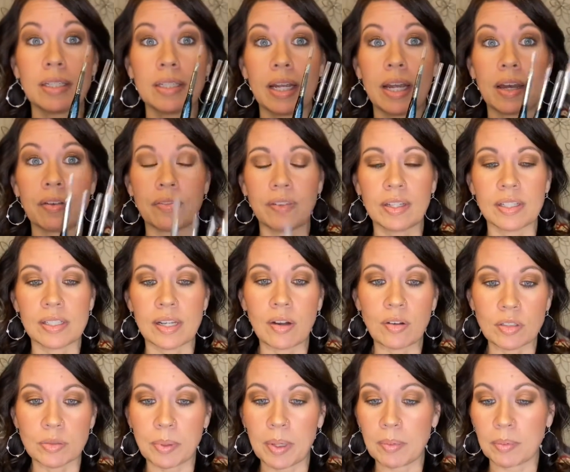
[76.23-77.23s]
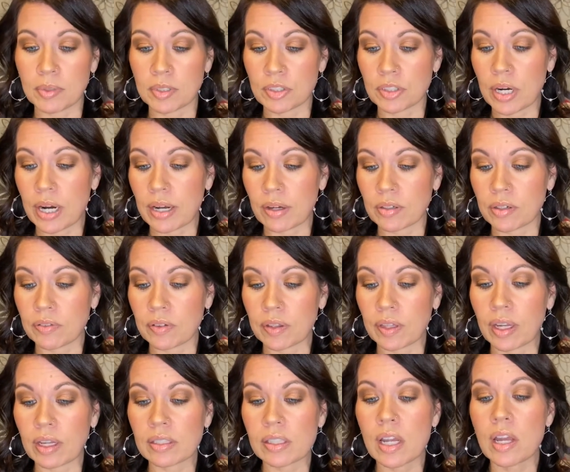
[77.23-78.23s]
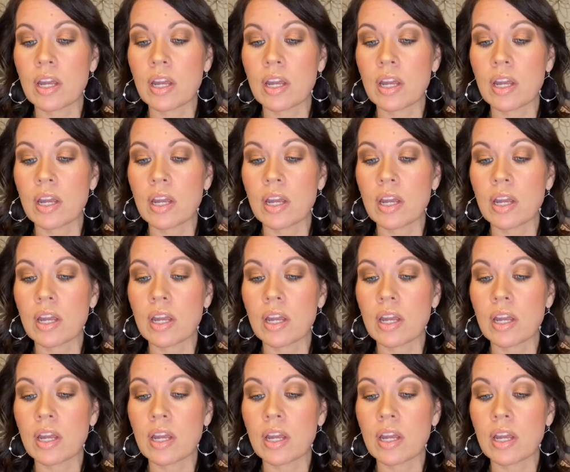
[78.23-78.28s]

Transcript: to have these now to be able to try out different things.